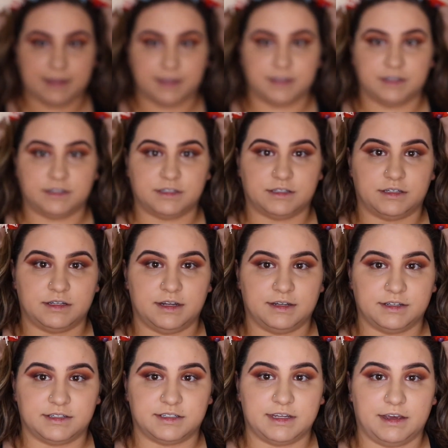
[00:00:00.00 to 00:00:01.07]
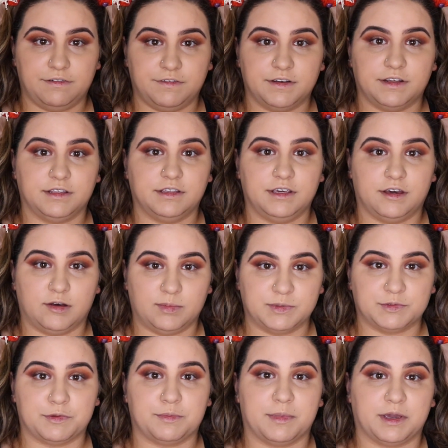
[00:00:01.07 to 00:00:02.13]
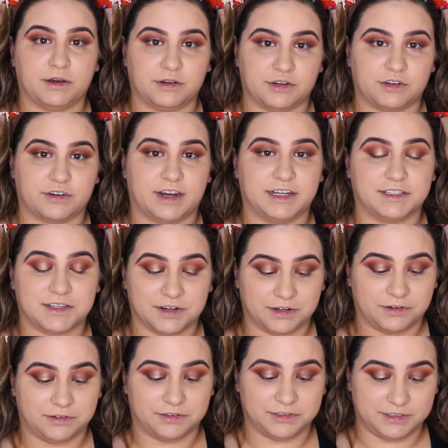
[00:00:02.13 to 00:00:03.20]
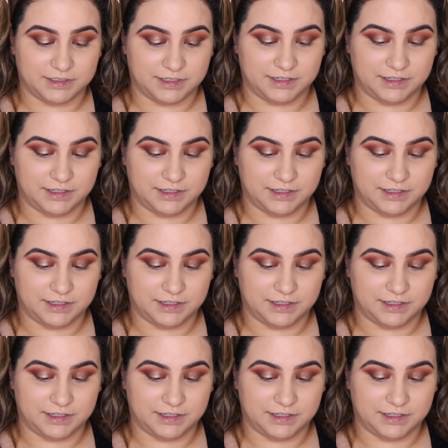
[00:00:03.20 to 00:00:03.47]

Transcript: It definitely helps with my under eye circles.